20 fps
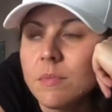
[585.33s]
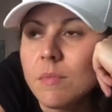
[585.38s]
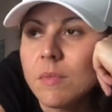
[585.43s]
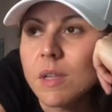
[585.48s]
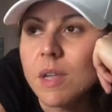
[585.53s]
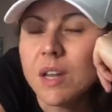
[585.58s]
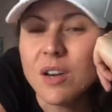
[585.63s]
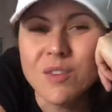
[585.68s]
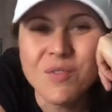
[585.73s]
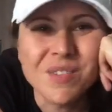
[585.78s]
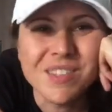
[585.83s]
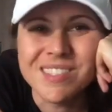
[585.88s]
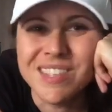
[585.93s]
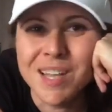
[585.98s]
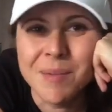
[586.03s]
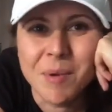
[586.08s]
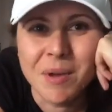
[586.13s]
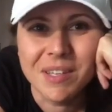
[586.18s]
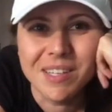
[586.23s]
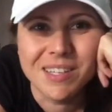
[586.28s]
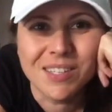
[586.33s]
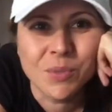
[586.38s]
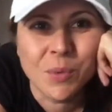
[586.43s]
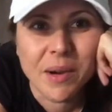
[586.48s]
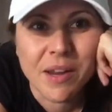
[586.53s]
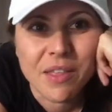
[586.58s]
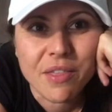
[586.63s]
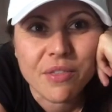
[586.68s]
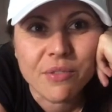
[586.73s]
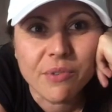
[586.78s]
And obviously I'm only
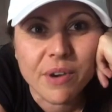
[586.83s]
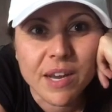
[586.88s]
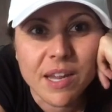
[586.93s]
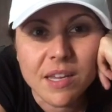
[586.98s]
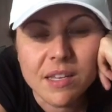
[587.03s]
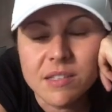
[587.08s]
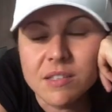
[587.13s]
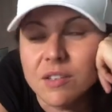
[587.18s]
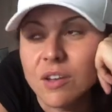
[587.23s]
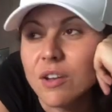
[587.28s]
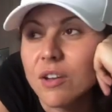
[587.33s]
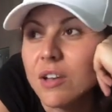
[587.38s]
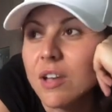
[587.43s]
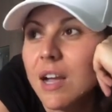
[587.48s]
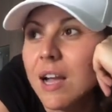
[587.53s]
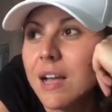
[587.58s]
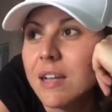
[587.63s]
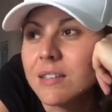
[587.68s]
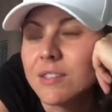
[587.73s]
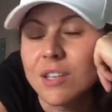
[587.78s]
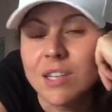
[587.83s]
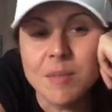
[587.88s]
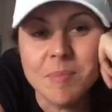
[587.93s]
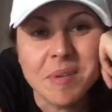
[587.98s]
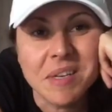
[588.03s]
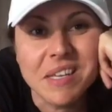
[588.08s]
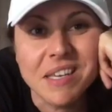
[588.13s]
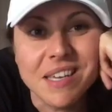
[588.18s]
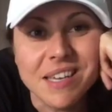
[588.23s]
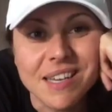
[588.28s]
23, so it's only
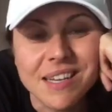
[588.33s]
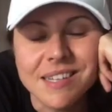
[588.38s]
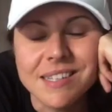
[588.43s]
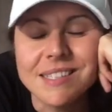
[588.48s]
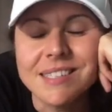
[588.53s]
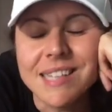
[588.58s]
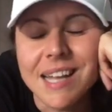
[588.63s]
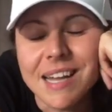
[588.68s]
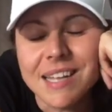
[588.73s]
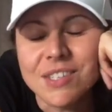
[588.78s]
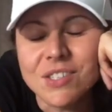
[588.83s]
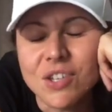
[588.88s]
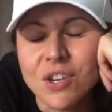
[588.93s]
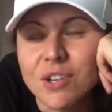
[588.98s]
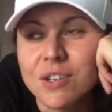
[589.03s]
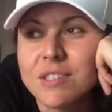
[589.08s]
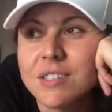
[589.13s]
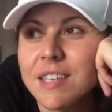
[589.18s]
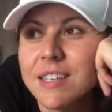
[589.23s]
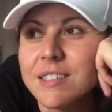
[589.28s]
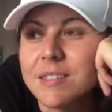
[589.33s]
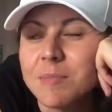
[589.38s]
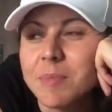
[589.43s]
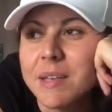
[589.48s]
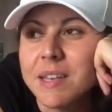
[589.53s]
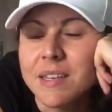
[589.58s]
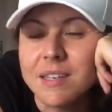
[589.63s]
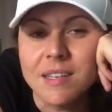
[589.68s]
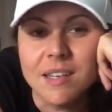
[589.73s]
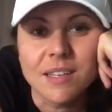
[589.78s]
been a year. Nah, jokes. It's
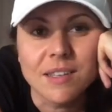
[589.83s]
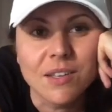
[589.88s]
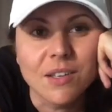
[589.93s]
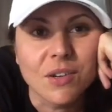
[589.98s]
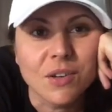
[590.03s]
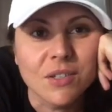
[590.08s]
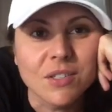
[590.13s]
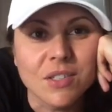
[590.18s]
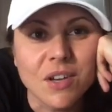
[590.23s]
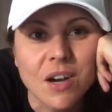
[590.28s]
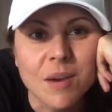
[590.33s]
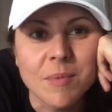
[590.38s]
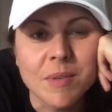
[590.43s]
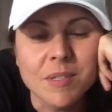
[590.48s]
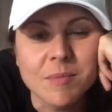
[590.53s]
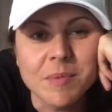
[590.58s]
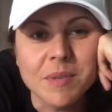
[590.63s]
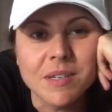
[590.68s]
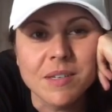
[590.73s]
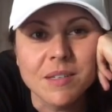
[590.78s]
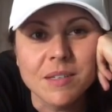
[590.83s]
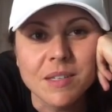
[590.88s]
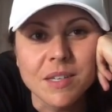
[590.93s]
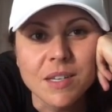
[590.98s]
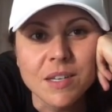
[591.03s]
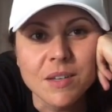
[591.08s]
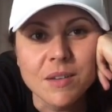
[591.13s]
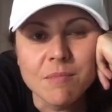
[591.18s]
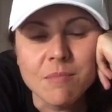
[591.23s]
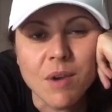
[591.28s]
been a long time. It's been
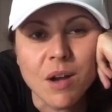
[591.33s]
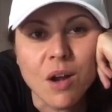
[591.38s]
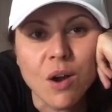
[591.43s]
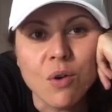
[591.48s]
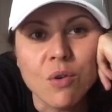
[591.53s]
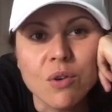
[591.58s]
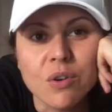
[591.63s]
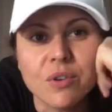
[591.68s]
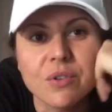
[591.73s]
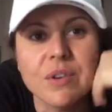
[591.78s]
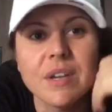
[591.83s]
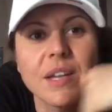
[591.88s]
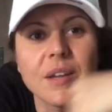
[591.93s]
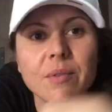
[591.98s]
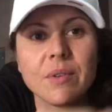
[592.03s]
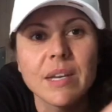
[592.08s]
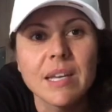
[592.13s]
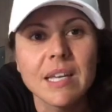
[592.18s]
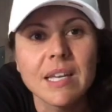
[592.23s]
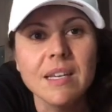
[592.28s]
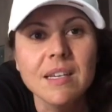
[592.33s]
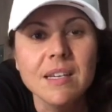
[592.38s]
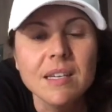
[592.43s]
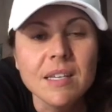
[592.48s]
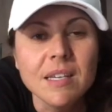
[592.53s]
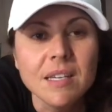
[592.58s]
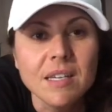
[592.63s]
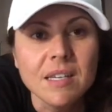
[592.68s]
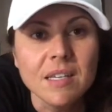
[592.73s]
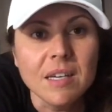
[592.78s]
my whole career, really.
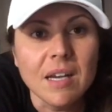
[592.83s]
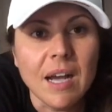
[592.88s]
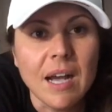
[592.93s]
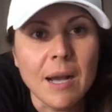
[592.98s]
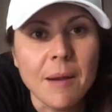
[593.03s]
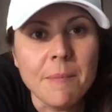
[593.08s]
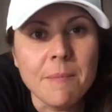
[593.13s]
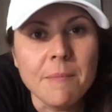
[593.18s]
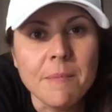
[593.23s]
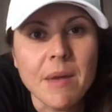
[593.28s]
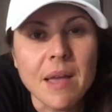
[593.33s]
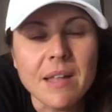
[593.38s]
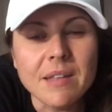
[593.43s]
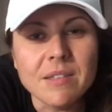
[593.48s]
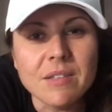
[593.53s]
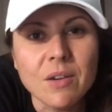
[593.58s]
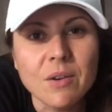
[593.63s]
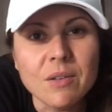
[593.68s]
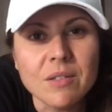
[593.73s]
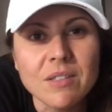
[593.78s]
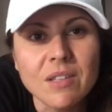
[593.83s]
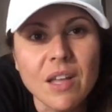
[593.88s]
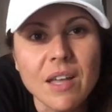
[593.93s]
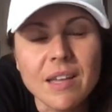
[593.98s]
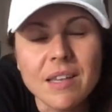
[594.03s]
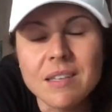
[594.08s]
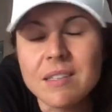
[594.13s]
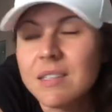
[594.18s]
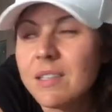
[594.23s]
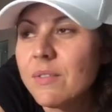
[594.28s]
So it's
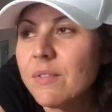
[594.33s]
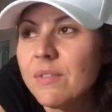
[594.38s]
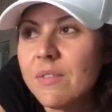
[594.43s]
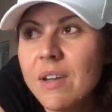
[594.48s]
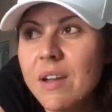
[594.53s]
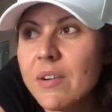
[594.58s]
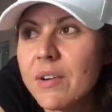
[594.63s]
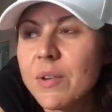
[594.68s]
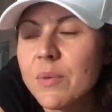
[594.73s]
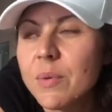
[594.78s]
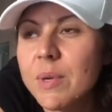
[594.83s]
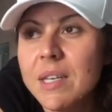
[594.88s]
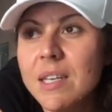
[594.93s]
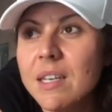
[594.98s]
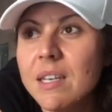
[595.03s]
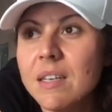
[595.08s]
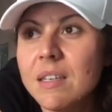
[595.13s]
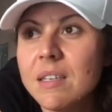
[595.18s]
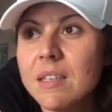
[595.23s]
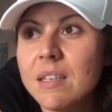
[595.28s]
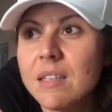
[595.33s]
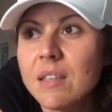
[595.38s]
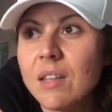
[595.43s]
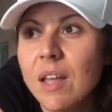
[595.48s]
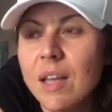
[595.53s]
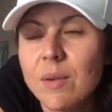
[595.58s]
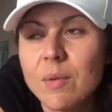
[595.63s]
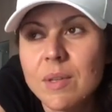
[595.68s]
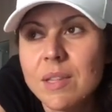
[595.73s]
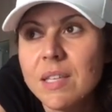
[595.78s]
like very weird.
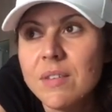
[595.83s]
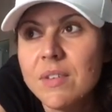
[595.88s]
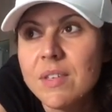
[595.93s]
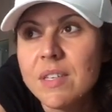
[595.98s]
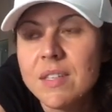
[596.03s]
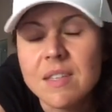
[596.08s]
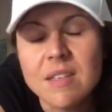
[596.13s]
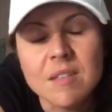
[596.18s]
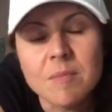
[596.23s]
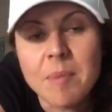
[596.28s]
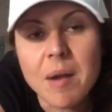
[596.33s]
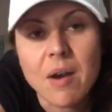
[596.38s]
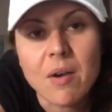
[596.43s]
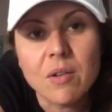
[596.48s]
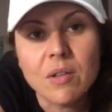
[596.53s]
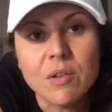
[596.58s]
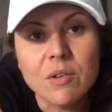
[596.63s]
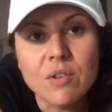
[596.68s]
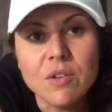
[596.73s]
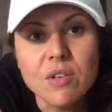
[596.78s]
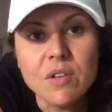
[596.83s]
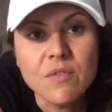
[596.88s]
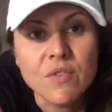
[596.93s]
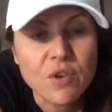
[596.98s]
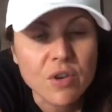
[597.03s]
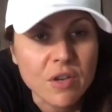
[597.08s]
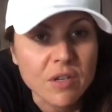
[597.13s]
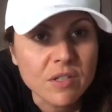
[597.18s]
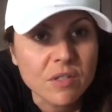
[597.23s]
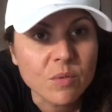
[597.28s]
Like we're living in this parallel
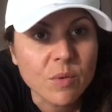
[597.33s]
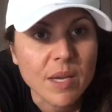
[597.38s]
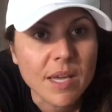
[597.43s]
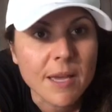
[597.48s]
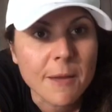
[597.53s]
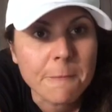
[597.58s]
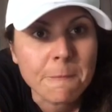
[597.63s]
universe where